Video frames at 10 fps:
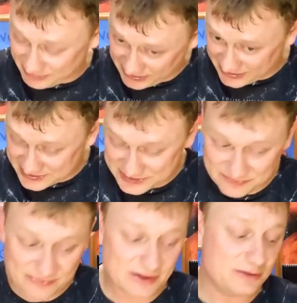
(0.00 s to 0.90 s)
get me this,
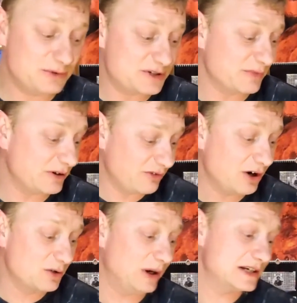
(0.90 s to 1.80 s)
which is my
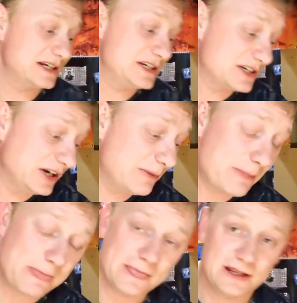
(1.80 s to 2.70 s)
Rogue One t-shirt.
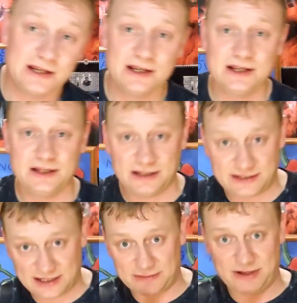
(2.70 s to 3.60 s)
They
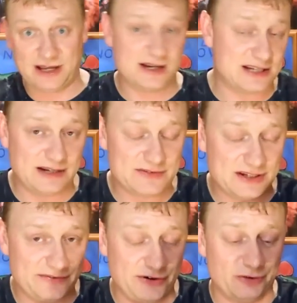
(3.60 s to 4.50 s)
did get me that. I still haven't
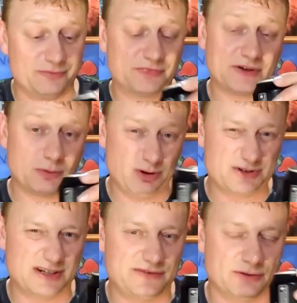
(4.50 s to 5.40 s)
seen the film. I will
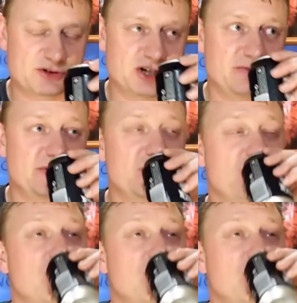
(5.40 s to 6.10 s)
see the film soon.